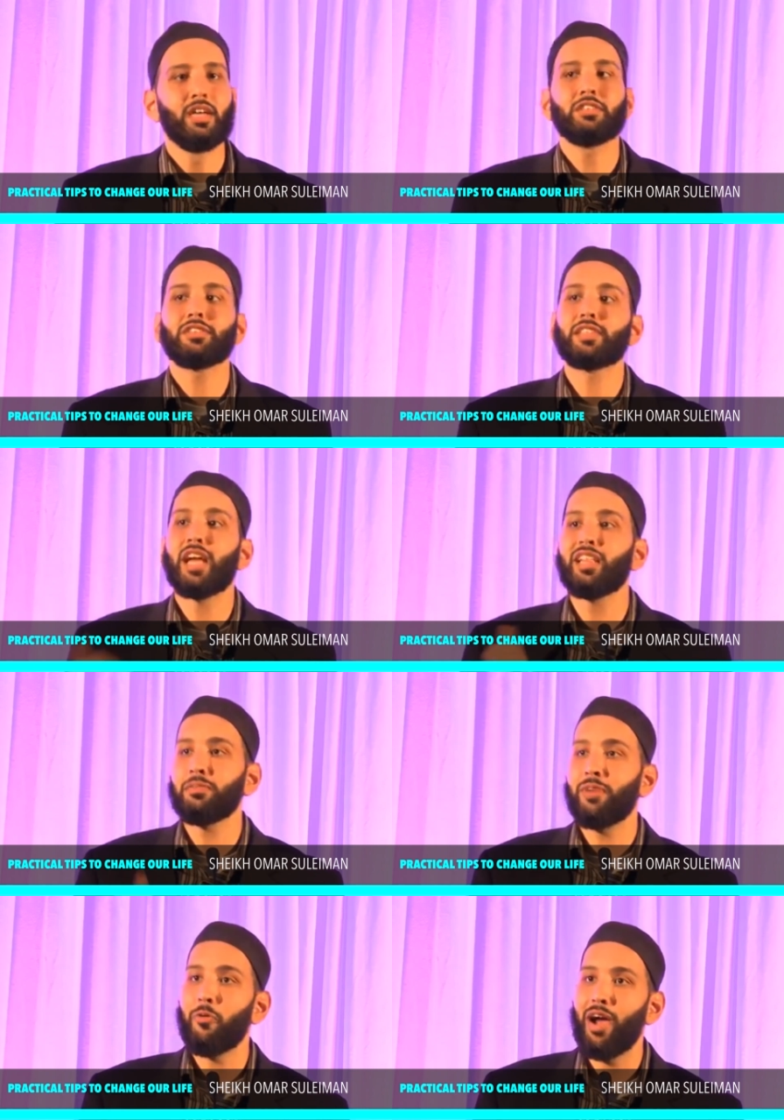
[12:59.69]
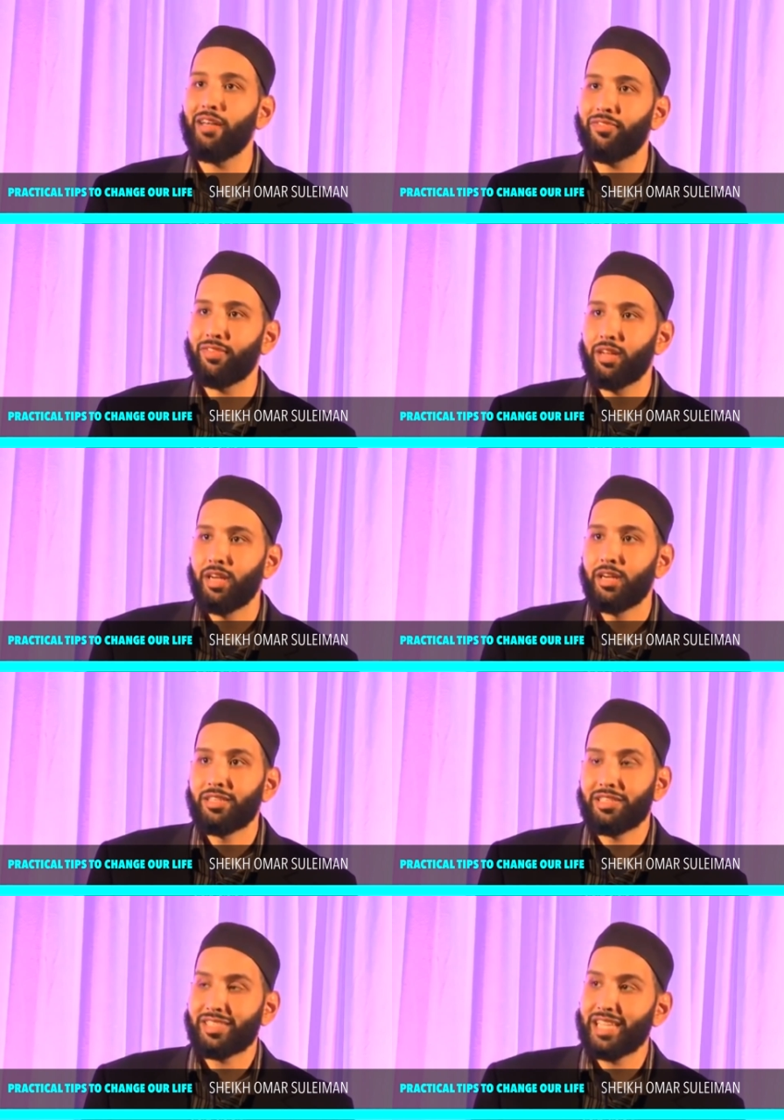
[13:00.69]
She was telling my wife,
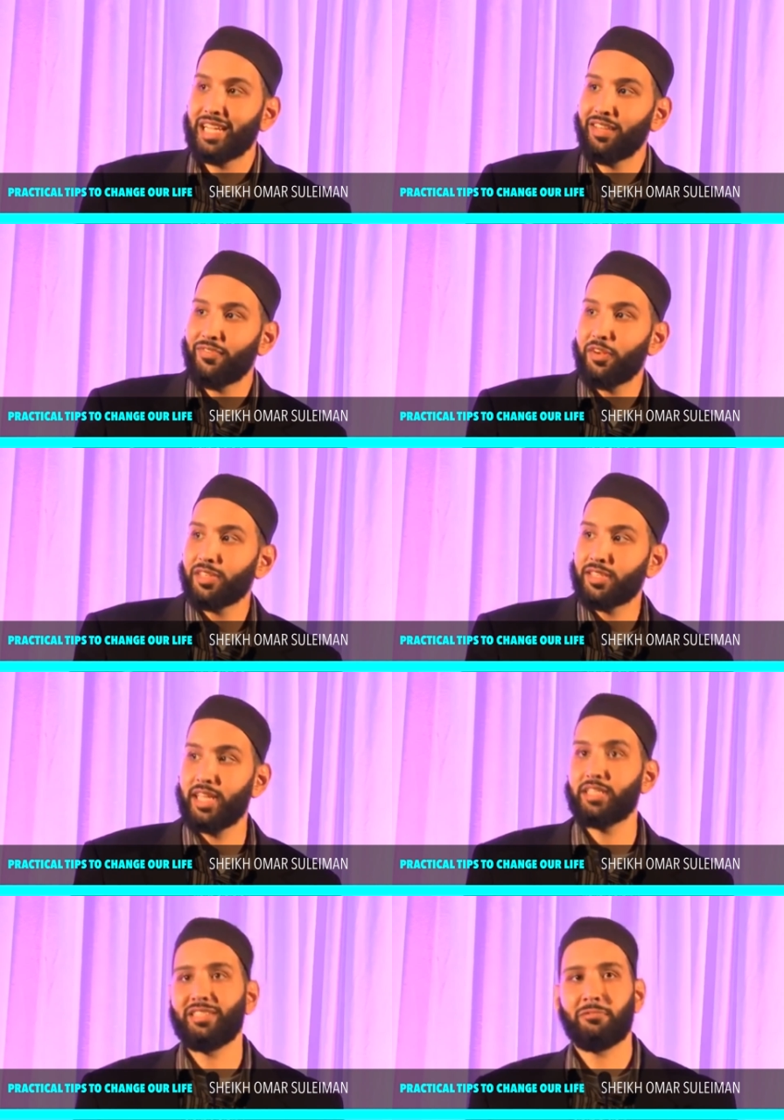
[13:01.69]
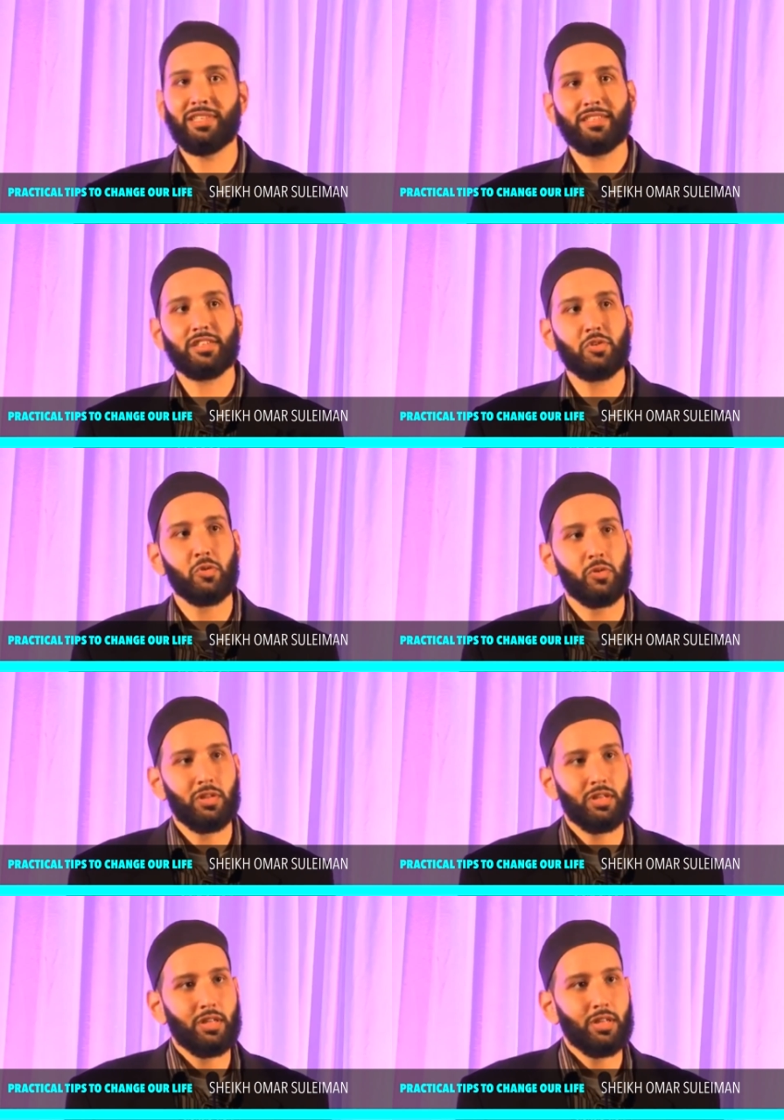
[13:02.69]
she was saying the first day she went to school,